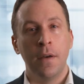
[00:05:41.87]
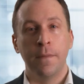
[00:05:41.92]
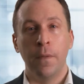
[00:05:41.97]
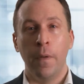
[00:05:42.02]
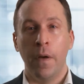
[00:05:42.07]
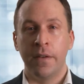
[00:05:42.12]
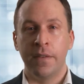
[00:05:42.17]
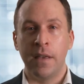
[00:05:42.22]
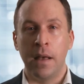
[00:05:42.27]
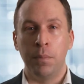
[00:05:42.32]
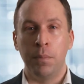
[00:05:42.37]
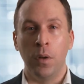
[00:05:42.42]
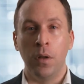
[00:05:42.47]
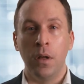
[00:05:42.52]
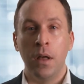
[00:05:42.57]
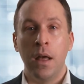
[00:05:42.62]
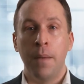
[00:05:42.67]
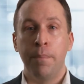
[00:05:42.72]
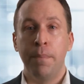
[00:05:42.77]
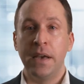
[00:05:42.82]
For example,
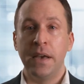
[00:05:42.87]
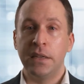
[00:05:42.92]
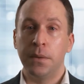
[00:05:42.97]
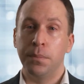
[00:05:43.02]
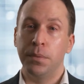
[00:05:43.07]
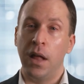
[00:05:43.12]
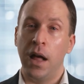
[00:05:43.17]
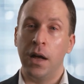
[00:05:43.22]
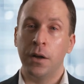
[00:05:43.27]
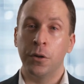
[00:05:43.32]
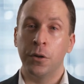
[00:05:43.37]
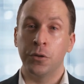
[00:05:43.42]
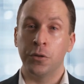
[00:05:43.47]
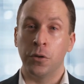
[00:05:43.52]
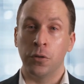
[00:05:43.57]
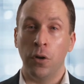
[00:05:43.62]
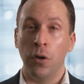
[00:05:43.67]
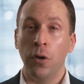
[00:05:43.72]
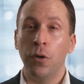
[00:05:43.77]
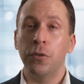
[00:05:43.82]
beta blockers
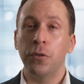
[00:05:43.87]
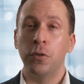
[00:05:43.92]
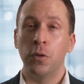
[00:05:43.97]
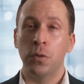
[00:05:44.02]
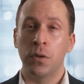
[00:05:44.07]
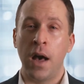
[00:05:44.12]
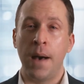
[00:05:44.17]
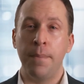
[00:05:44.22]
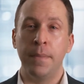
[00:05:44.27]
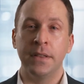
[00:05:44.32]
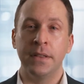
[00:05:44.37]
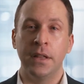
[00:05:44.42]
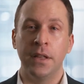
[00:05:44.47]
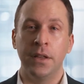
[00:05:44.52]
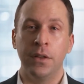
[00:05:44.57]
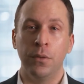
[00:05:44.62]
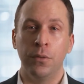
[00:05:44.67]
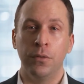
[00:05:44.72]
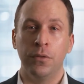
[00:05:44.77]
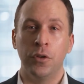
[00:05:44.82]
are also commonly
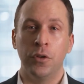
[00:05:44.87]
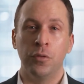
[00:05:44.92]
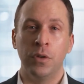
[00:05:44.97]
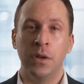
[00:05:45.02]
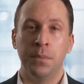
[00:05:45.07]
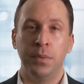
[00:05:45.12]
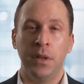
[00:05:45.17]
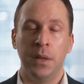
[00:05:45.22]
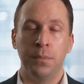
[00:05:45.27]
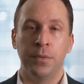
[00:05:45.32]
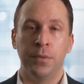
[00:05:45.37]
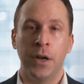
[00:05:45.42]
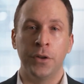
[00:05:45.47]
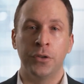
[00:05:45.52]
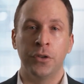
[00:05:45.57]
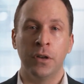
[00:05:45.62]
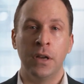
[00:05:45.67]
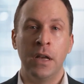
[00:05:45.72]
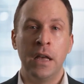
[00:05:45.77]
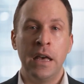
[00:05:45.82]
used to treat blood
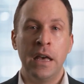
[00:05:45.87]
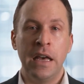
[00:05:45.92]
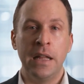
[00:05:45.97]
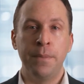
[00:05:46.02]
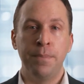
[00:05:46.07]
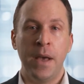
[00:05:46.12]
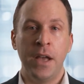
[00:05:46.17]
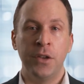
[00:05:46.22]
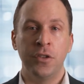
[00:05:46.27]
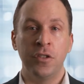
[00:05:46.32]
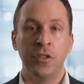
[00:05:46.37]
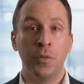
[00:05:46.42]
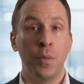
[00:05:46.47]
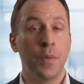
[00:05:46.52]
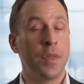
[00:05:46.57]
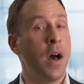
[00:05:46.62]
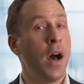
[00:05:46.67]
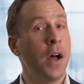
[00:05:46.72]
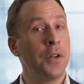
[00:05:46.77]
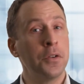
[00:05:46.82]
pressure in patients
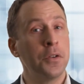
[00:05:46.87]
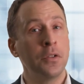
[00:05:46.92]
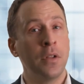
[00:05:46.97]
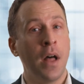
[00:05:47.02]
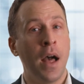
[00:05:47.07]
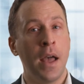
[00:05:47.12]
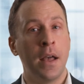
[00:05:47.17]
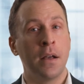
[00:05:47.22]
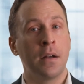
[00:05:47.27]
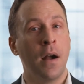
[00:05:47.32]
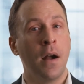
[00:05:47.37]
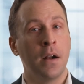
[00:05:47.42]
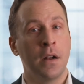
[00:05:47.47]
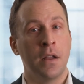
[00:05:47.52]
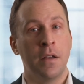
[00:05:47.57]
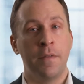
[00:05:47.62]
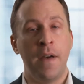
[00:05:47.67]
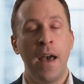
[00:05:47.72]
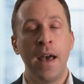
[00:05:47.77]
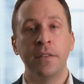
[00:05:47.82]
with underlying
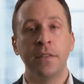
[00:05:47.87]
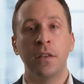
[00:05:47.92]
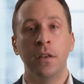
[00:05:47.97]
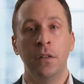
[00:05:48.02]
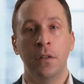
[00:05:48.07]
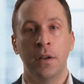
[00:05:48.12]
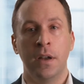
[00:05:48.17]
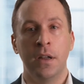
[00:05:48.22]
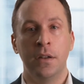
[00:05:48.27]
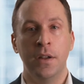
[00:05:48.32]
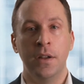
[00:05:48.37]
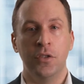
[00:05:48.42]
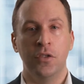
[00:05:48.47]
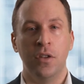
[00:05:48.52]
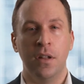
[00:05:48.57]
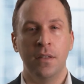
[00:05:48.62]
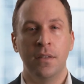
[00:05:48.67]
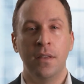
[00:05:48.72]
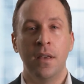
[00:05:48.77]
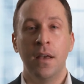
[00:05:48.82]
cardiovascular
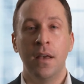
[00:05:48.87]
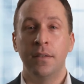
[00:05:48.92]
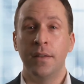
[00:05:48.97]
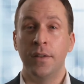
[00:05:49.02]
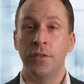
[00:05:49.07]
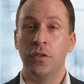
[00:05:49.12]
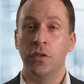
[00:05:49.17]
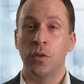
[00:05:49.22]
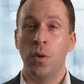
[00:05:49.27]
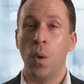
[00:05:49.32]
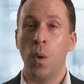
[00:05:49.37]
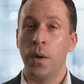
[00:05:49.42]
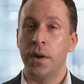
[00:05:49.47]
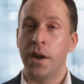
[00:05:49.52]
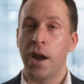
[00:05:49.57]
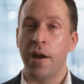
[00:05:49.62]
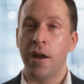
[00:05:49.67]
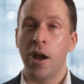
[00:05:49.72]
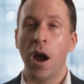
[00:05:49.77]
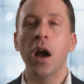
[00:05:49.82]
conditions such as
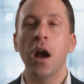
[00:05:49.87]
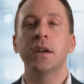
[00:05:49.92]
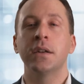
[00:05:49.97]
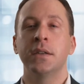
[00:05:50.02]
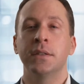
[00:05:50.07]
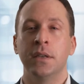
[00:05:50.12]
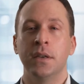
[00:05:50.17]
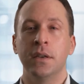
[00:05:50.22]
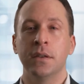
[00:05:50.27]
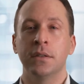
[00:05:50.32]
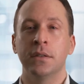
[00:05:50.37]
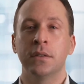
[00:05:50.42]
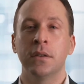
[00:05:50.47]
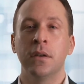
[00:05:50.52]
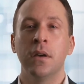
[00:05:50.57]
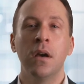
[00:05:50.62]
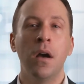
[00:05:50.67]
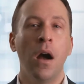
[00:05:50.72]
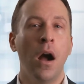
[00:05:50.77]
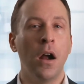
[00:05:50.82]
coronary heart disease,
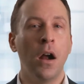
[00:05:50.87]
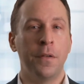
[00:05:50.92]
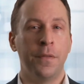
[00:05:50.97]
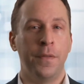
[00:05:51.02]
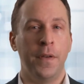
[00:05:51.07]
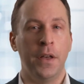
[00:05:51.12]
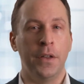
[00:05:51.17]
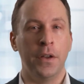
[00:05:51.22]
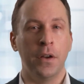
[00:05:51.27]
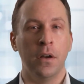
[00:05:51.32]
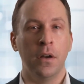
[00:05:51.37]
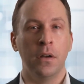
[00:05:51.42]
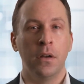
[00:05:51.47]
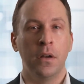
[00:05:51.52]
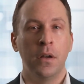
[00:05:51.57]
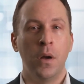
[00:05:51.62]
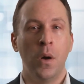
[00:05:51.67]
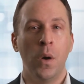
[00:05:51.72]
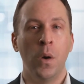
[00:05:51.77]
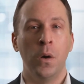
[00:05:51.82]
heart failure,
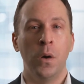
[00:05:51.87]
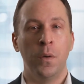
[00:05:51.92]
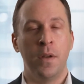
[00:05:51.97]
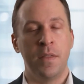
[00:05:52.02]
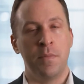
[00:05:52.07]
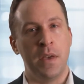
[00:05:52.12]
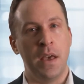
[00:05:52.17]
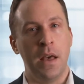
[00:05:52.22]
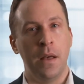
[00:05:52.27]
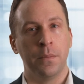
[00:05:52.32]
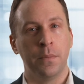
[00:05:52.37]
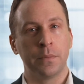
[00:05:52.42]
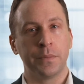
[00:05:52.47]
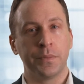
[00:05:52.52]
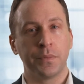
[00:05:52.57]
or arrhythmia.